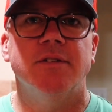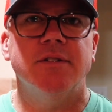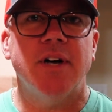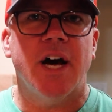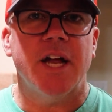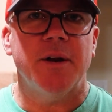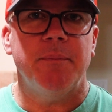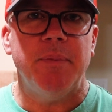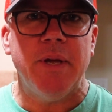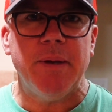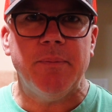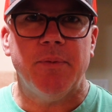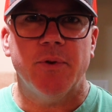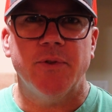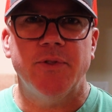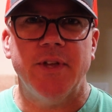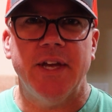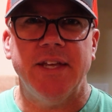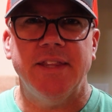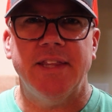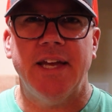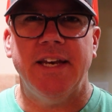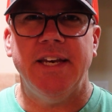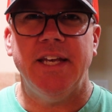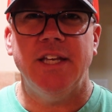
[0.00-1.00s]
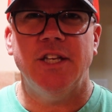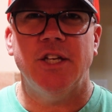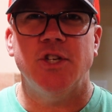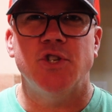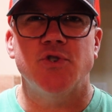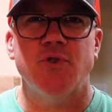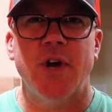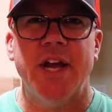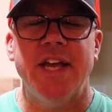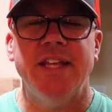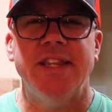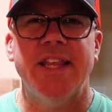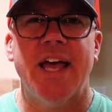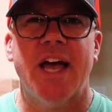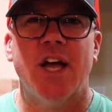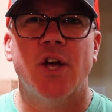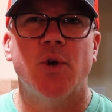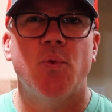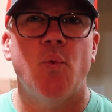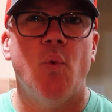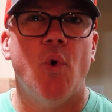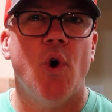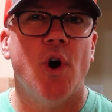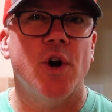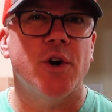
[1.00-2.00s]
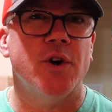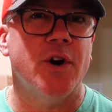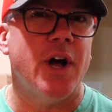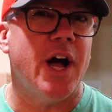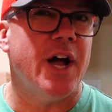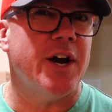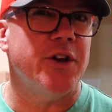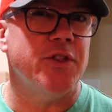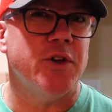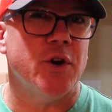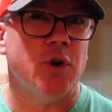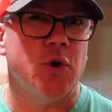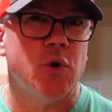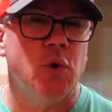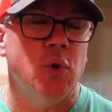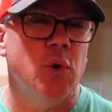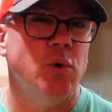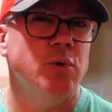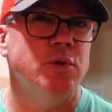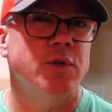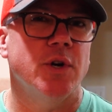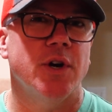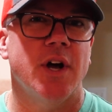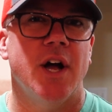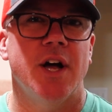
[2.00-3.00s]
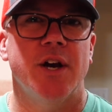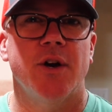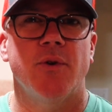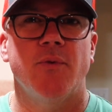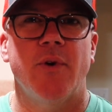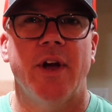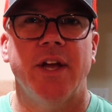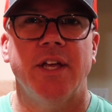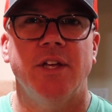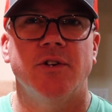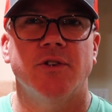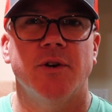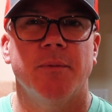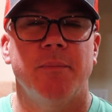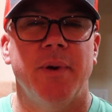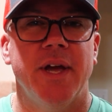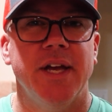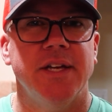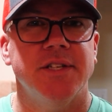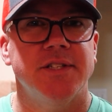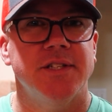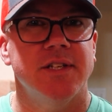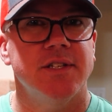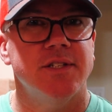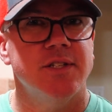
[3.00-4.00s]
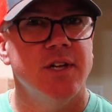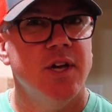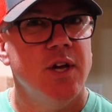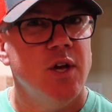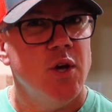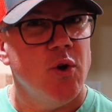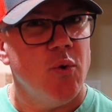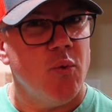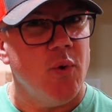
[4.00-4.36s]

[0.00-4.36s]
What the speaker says: A lot of people think they need to drain that water out of their cooler on a regular basis.